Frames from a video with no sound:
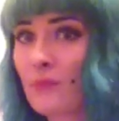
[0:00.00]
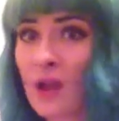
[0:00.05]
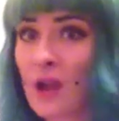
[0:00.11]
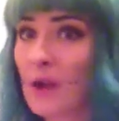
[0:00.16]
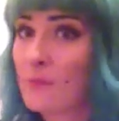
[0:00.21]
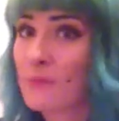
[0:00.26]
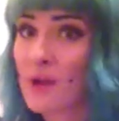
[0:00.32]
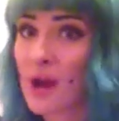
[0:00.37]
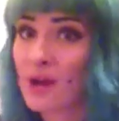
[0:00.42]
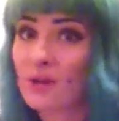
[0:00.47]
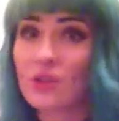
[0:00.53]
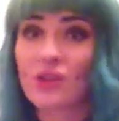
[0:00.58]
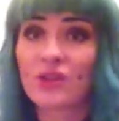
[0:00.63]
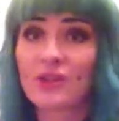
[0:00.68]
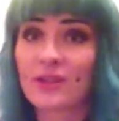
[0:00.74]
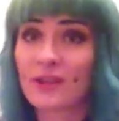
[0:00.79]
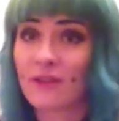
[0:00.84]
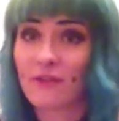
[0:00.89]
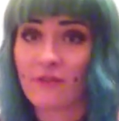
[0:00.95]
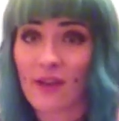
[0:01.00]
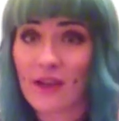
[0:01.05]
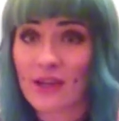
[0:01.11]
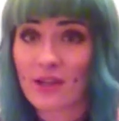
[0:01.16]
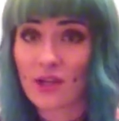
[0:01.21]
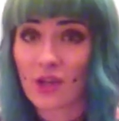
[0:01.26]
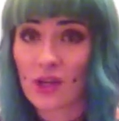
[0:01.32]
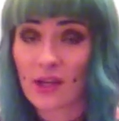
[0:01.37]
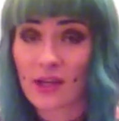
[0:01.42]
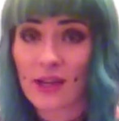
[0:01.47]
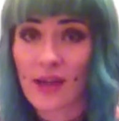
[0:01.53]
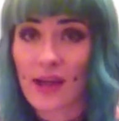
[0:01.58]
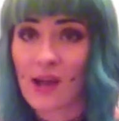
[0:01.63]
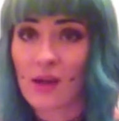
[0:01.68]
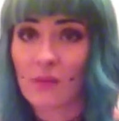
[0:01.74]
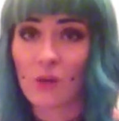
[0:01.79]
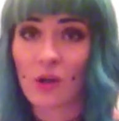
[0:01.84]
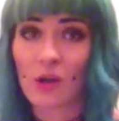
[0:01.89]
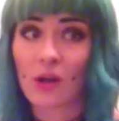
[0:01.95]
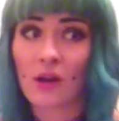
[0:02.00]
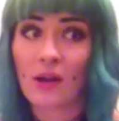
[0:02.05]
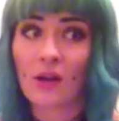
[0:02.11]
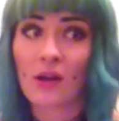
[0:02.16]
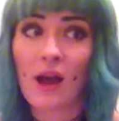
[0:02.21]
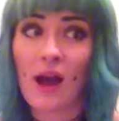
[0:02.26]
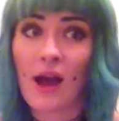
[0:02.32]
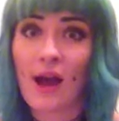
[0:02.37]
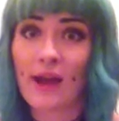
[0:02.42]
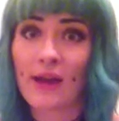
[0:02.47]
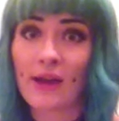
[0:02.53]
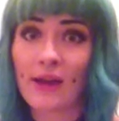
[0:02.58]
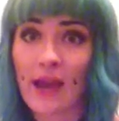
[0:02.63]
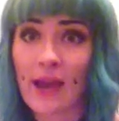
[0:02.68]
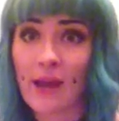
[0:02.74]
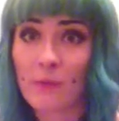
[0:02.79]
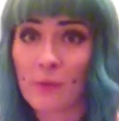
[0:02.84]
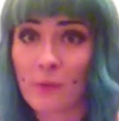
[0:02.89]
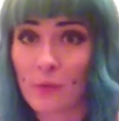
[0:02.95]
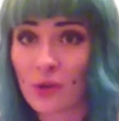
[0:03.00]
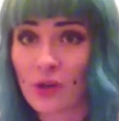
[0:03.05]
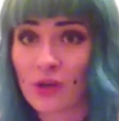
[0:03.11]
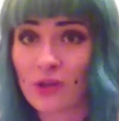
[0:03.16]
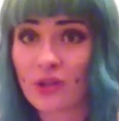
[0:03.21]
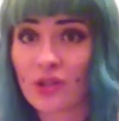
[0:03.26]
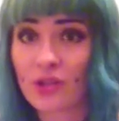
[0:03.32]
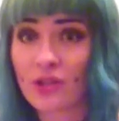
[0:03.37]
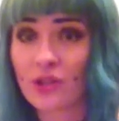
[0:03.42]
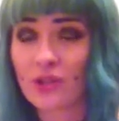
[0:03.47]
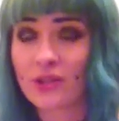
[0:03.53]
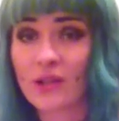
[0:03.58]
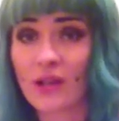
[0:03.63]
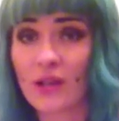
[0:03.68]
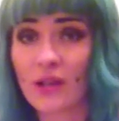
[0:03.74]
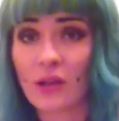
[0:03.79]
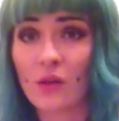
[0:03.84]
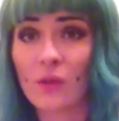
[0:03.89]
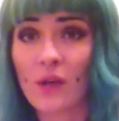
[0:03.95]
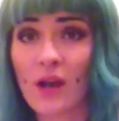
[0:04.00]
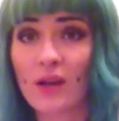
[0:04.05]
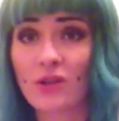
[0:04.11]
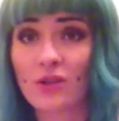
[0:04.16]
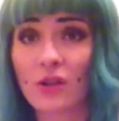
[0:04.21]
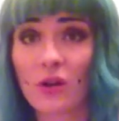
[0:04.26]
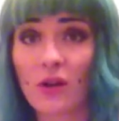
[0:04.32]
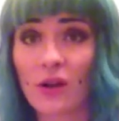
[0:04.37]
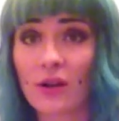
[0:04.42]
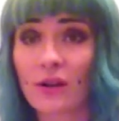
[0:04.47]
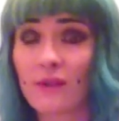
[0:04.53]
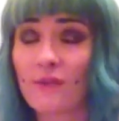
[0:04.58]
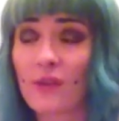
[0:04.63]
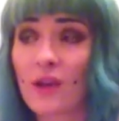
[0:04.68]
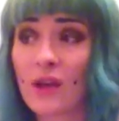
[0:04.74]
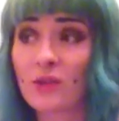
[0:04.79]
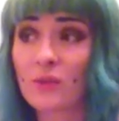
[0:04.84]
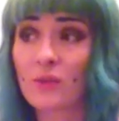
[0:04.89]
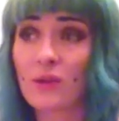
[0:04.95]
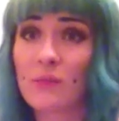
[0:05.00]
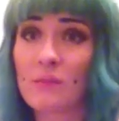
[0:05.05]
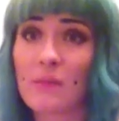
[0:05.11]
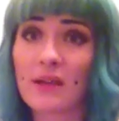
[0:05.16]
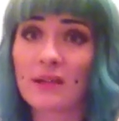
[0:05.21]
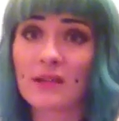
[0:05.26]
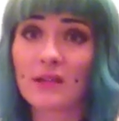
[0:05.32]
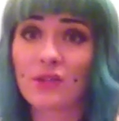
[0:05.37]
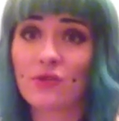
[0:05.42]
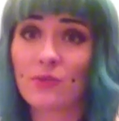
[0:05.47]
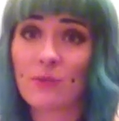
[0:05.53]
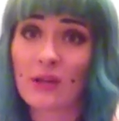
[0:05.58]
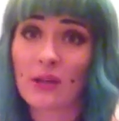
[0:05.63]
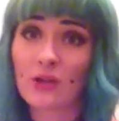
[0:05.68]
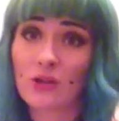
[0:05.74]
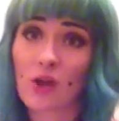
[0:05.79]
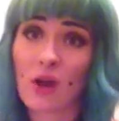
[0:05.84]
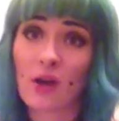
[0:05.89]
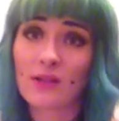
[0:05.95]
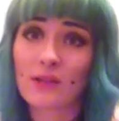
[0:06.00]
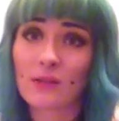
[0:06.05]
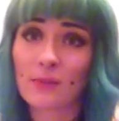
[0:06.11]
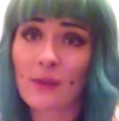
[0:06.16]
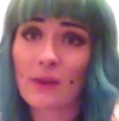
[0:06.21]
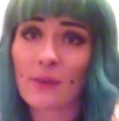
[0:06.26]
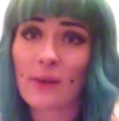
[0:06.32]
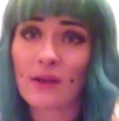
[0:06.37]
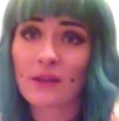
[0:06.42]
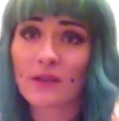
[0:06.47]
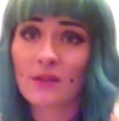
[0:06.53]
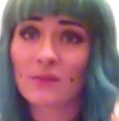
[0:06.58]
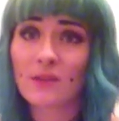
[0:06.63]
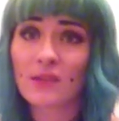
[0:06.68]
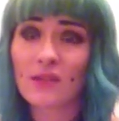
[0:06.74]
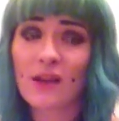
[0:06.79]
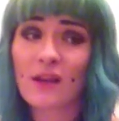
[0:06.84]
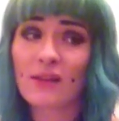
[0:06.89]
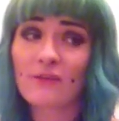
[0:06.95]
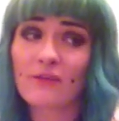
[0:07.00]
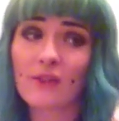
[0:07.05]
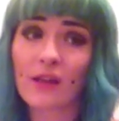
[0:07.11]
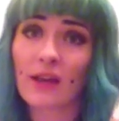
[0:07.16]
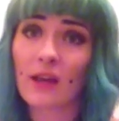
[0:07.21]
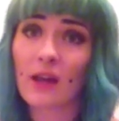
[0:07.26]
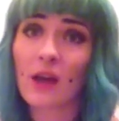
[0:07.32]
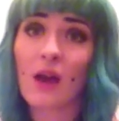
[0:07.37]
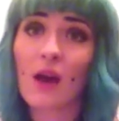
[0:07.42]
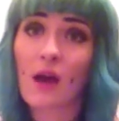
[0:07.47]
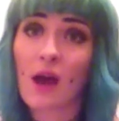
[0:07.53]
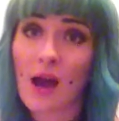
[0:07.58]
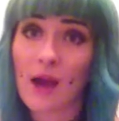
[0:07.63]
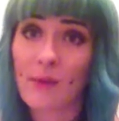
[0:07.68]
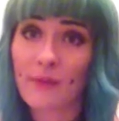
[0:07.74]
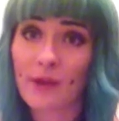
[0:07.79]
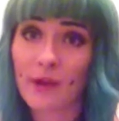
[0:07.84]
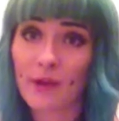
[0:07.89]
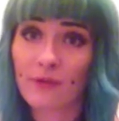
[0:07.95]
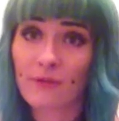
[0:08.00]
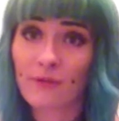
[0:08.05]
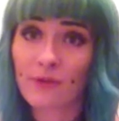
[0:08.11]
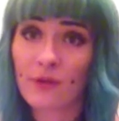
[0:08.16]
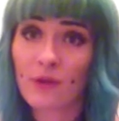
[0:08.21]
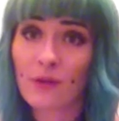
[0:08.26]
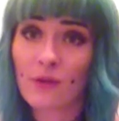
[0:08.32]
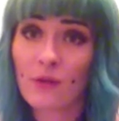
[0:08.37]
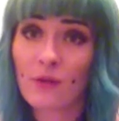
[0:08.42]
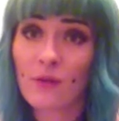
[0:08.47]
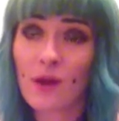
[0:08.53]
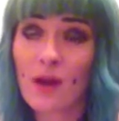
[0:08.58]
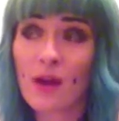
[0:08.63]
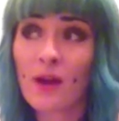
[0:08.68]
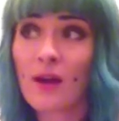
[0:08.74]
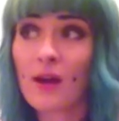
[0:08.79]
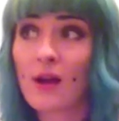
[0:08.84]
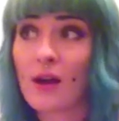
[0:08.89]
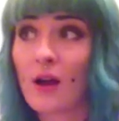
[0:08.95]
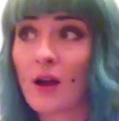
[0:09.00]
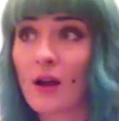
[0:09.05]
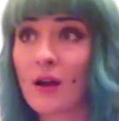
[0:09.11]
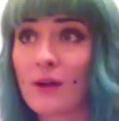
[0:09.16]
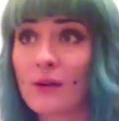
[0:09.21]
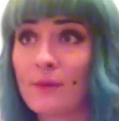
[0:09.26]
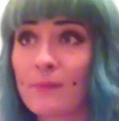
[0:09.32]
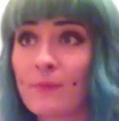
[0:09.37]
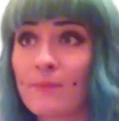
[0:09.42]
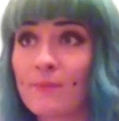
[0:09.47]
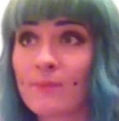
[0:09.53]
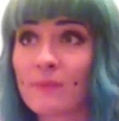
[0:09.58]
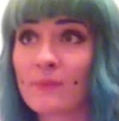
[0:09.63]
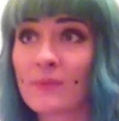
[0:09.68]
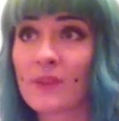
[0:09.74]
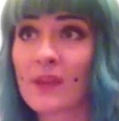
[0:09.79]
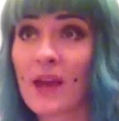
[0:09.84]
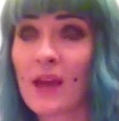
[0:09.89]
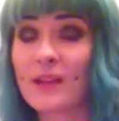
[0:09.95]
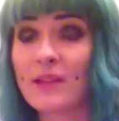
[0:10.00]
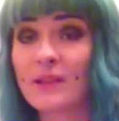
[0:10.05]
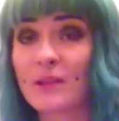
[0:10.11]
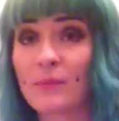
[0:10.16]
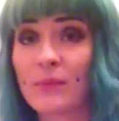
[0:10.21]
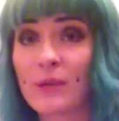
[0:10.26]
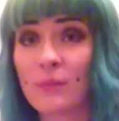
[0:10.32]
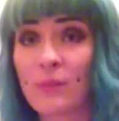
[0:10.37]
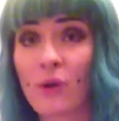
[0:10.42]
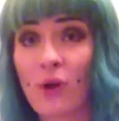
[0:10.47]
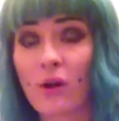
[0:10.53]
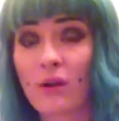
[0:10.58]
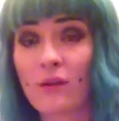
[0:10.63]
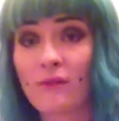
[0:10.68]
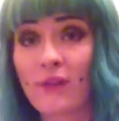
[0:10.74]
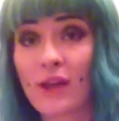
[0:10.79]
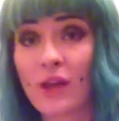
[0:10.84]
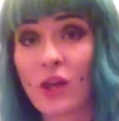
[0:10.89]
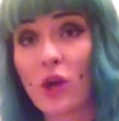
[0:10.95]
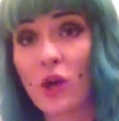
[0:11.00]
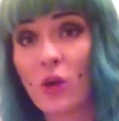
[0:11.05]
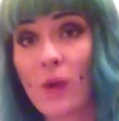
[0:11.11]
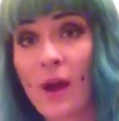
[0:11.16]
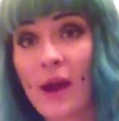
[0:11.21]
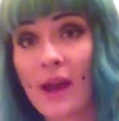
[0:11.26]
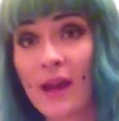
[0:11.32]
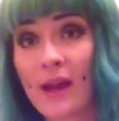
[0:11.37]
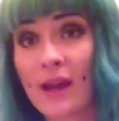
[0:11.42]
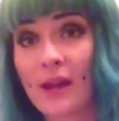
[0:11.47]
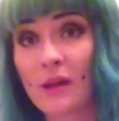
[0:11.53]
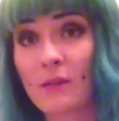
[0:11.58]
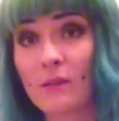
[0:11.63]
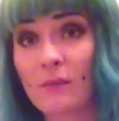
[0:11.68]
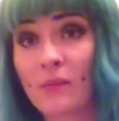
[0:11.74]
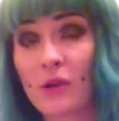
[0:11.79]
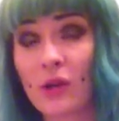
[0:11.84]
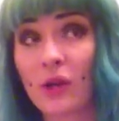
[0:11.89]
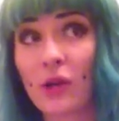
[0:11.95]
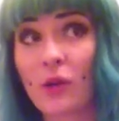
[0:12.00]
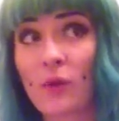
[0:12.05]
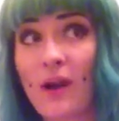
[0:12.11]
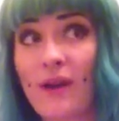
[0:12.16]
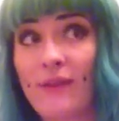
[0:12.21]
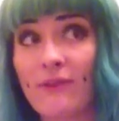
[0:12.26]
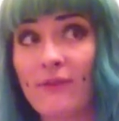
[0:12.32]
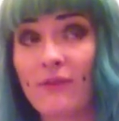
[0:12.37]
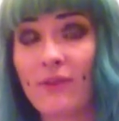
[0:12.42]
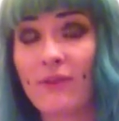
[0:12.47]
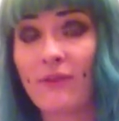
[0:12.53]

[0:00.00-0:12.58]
I'm not just a face on a camera. I am a person just like you guys are, and if you guys want to message me and talk to me about some stuff, like, I'm here for you. Um, that is a big part of, like, who I am or who I've